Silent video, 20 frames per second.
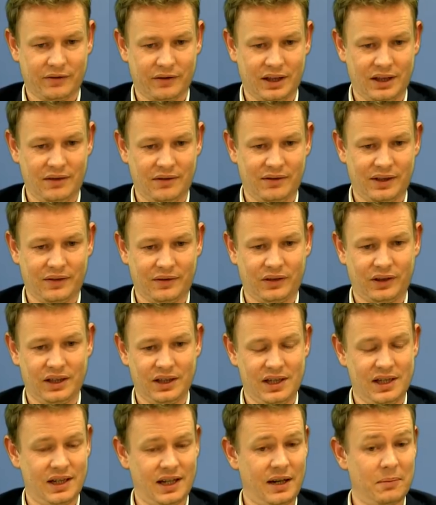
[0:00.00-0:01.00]
After e5,
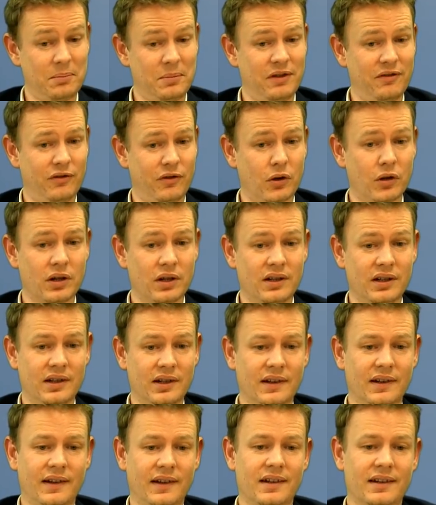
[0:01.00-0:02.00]
cd, knight b4,
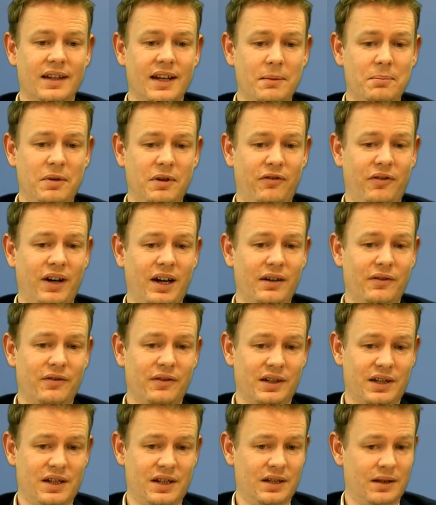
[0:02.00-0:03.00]
knight b5,
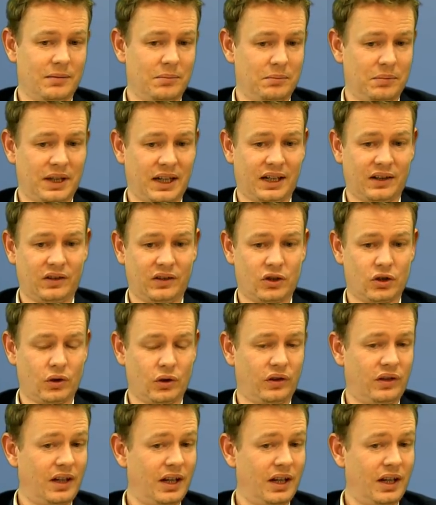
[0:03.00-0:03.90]
and here, black has a choice.